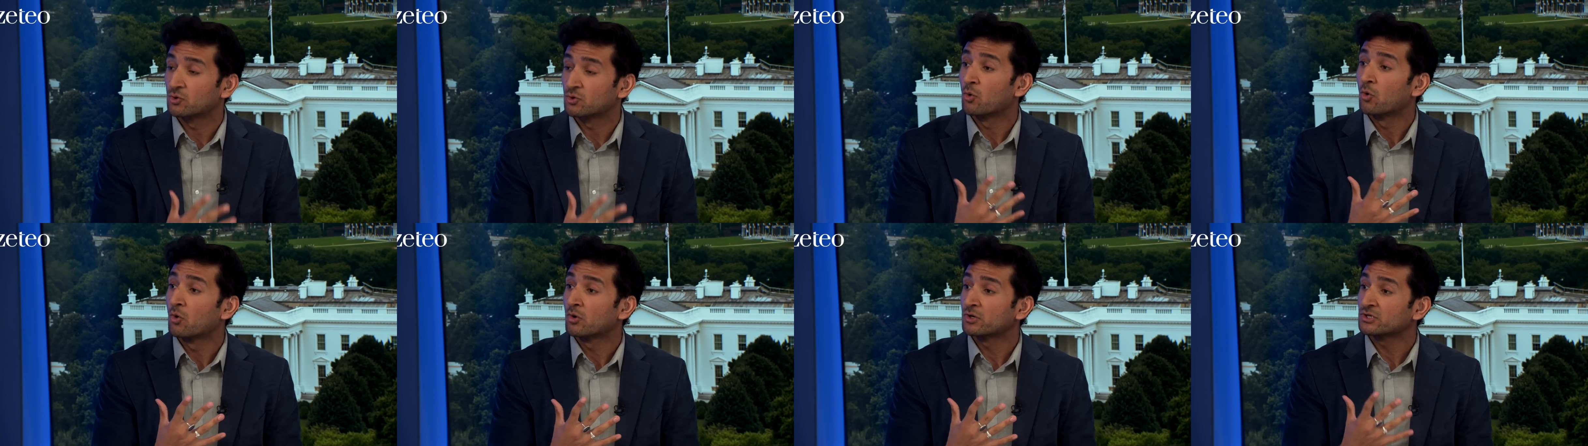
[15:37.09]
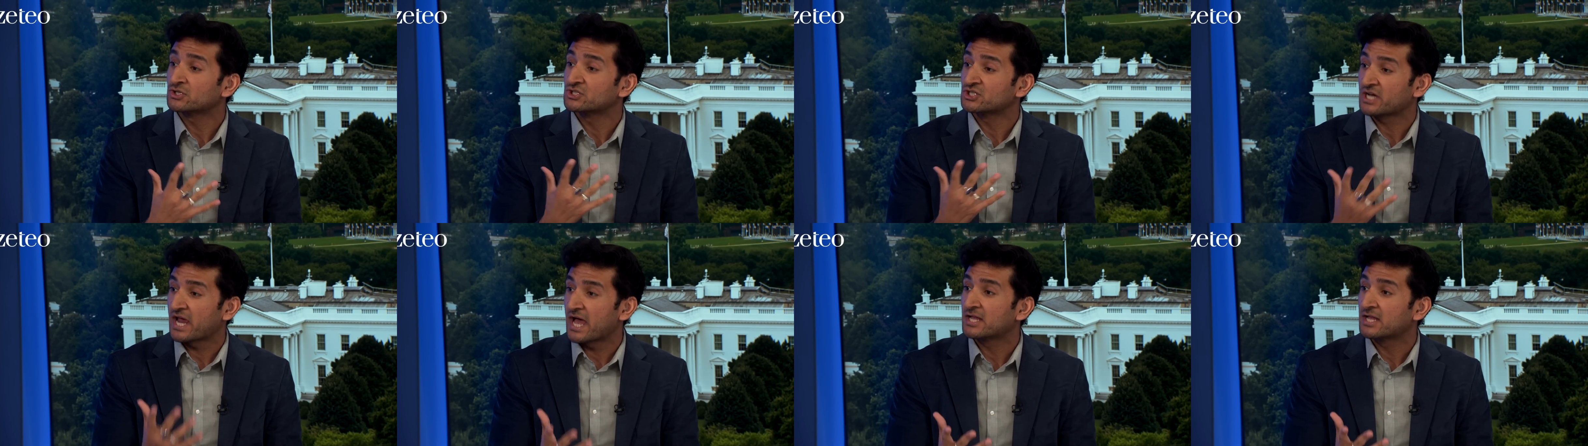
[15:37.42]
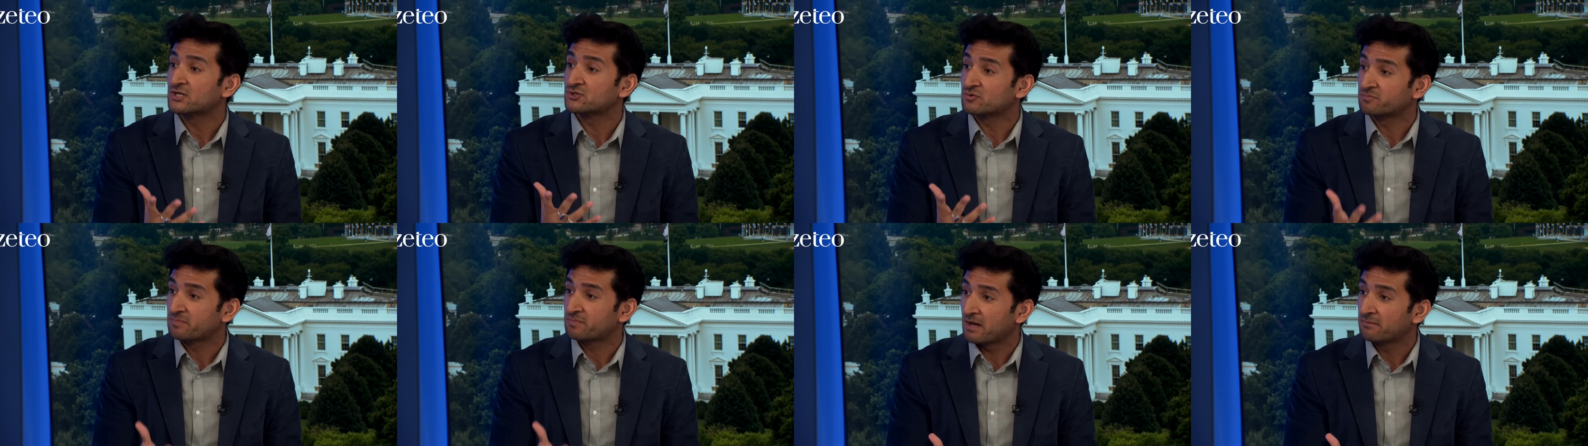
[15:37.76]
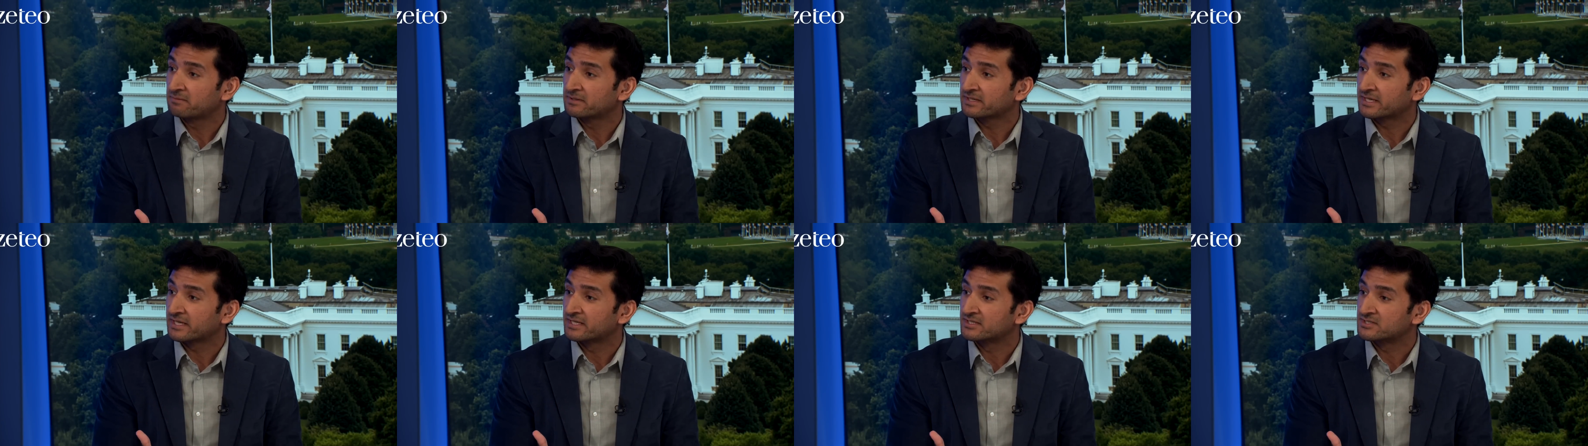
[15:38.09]
or challenge
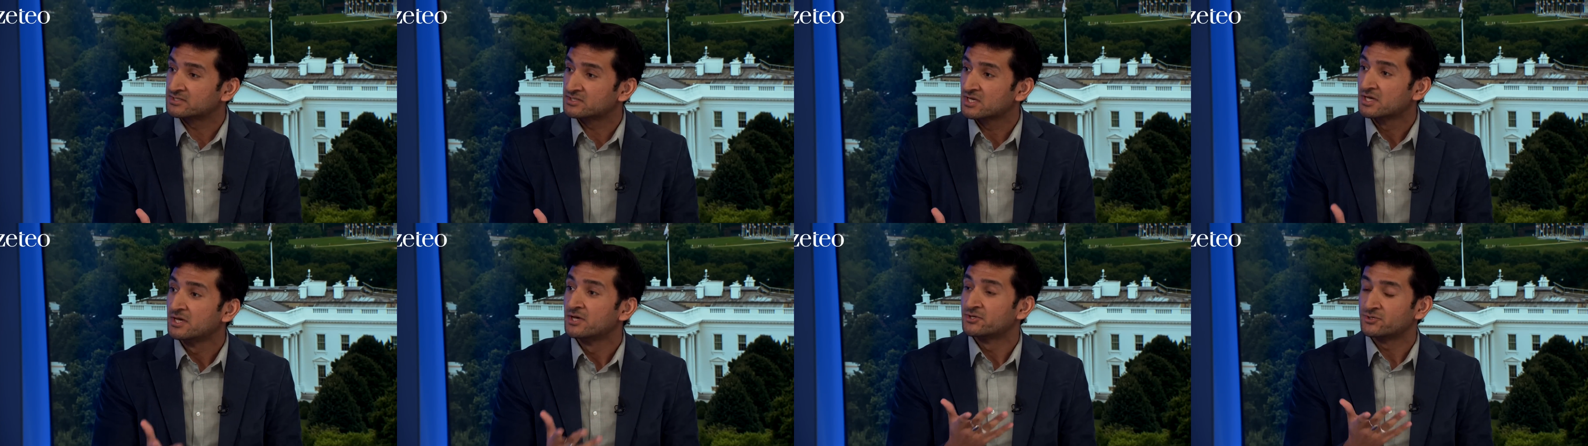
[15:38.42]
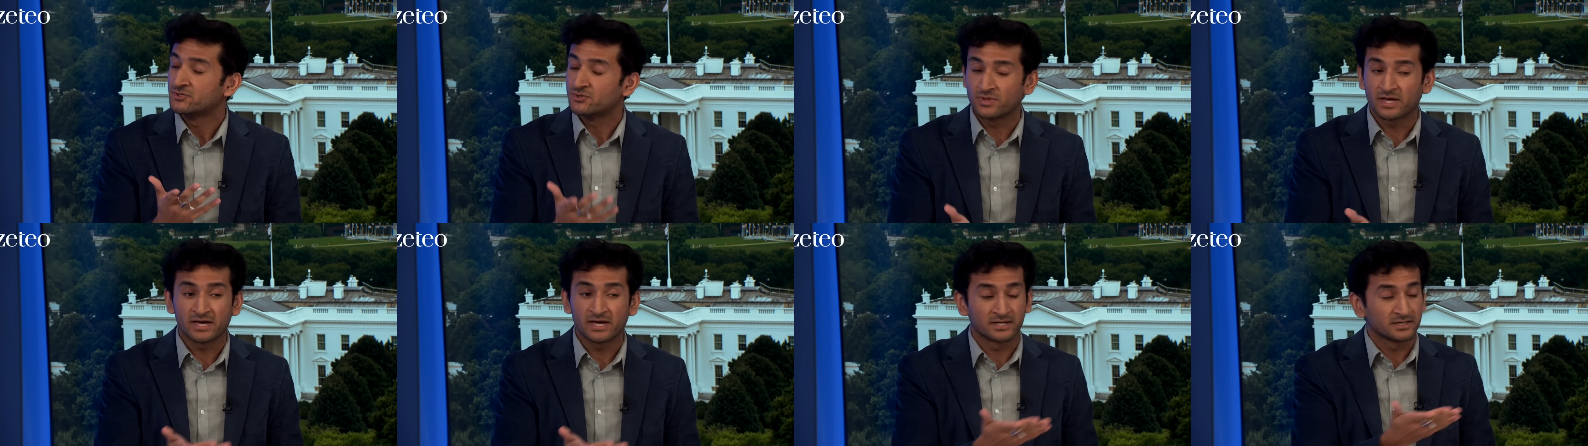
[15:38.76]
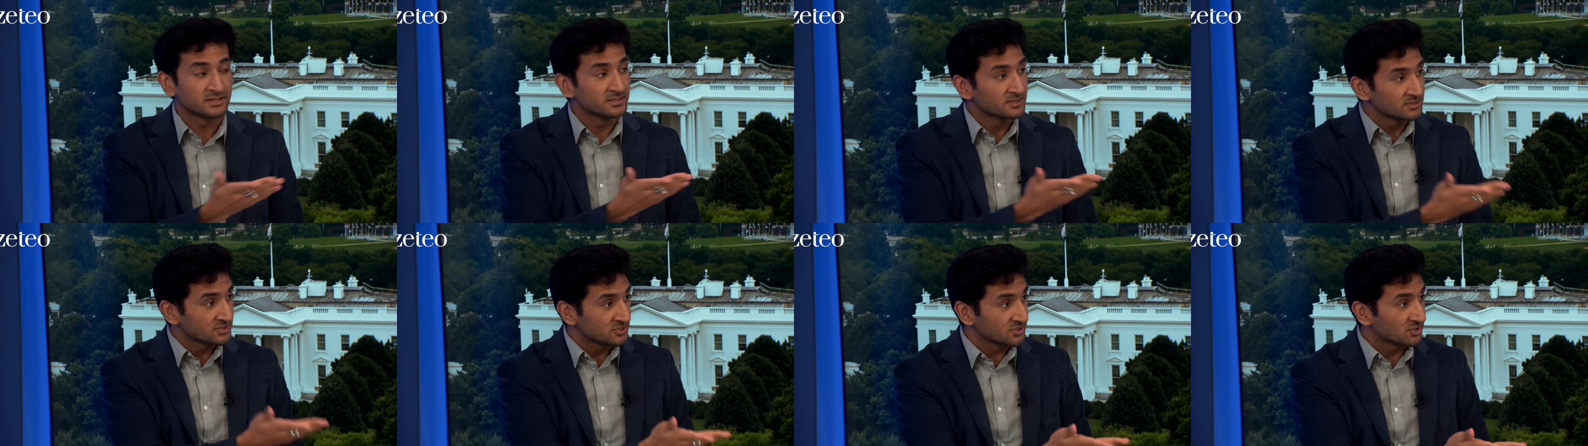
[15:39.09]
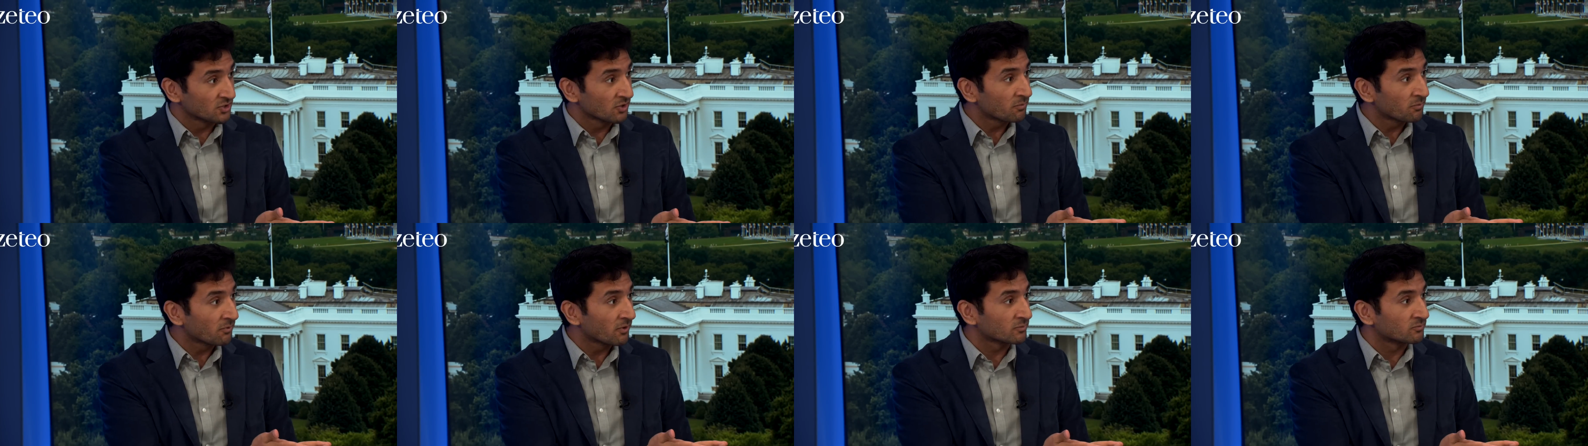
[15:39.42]
Republicans to then, to
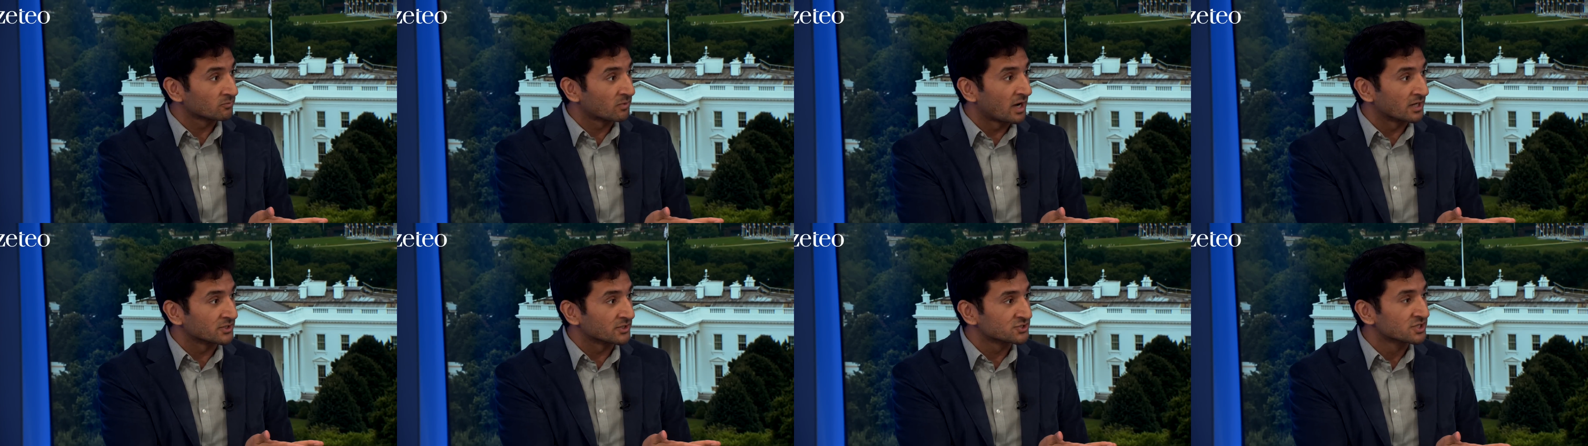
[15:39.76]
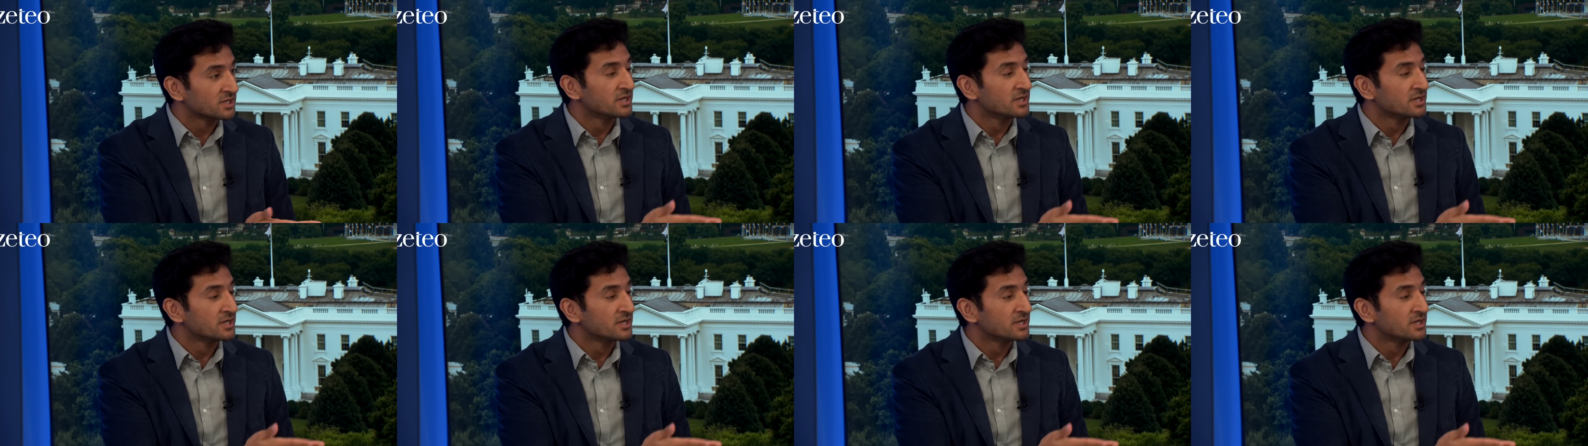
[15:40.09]
your point, Waj,